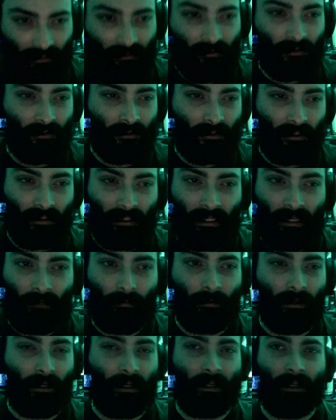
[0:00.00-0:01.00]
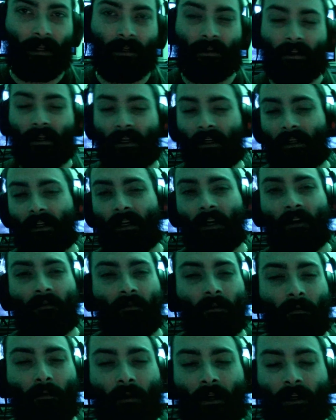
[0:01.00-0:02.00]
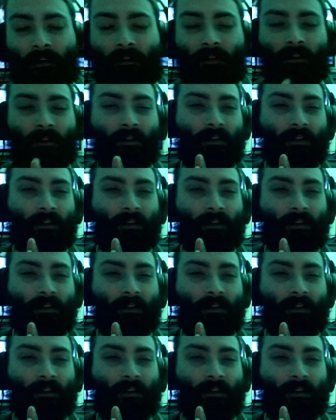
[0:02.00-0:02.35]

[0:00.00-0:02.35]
He's just a lap ahead. Thank y'all for watching.